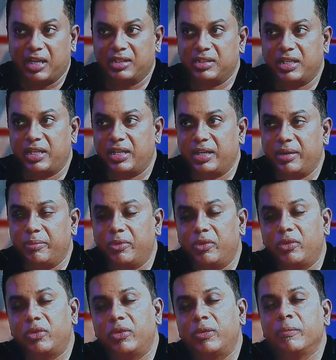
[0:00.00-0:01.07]
can't take it
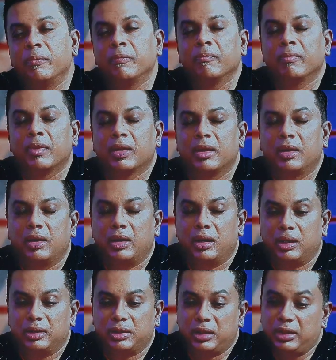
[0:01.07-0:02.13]
anymore.
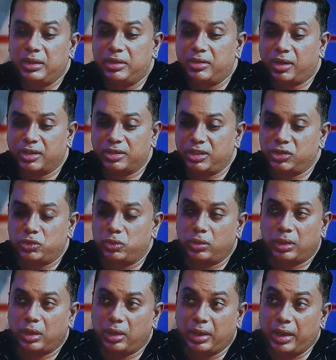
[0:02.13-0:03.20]
The drugs just took
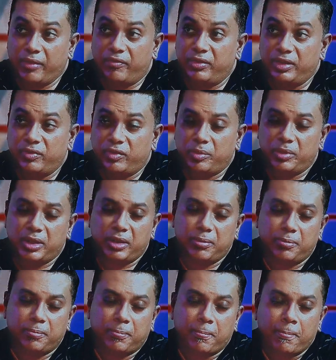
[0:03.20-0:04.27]
everything from
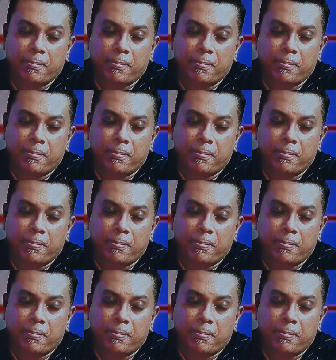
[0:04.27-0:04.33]
them.